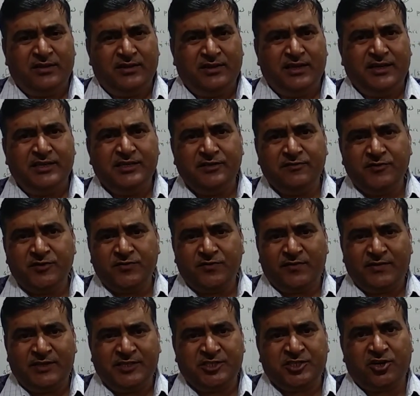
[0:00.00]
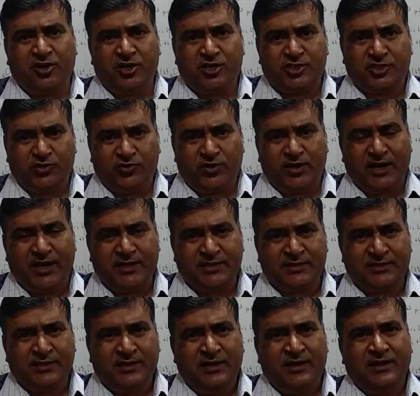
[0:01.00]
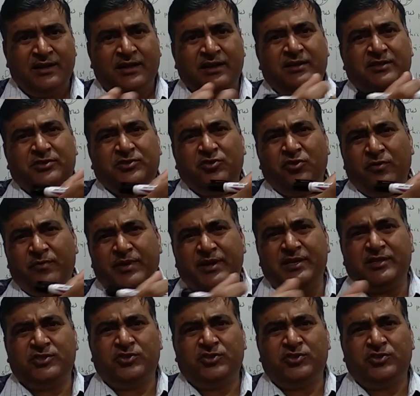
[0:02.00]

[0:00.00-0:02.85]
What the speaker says: the individual one is called spores, so many